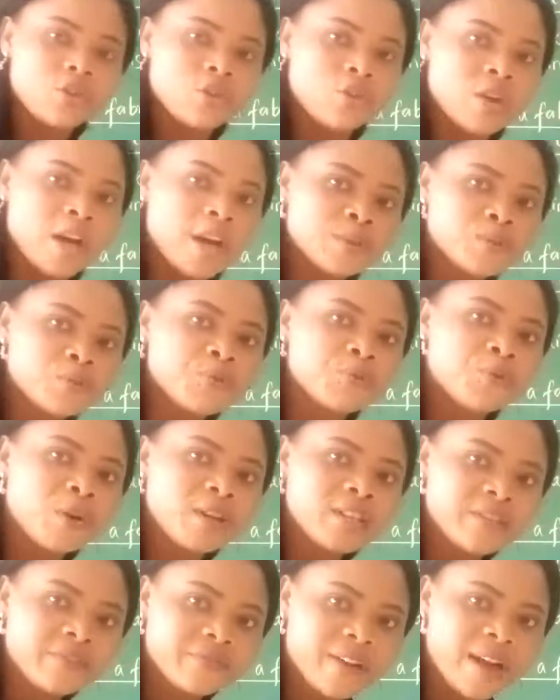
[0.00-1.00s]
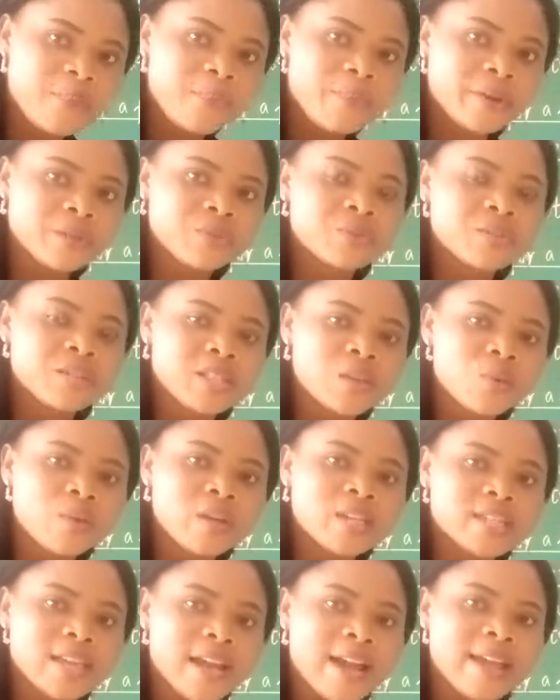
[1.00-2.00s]
You have to fold the fabric to see
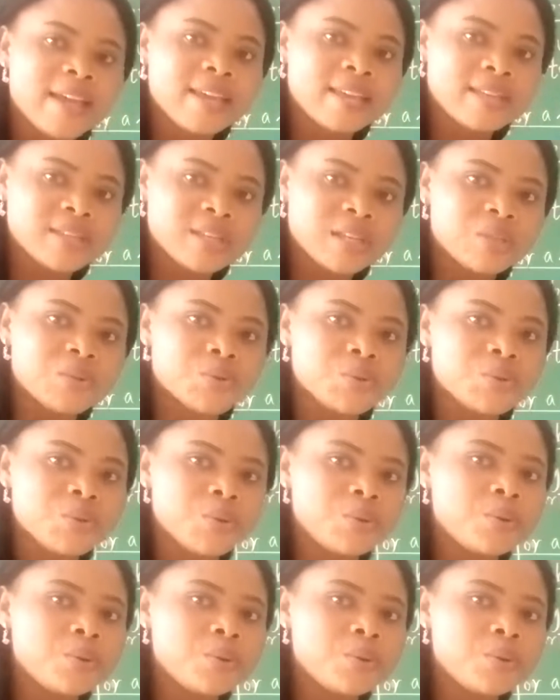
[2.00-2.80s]
which are easy to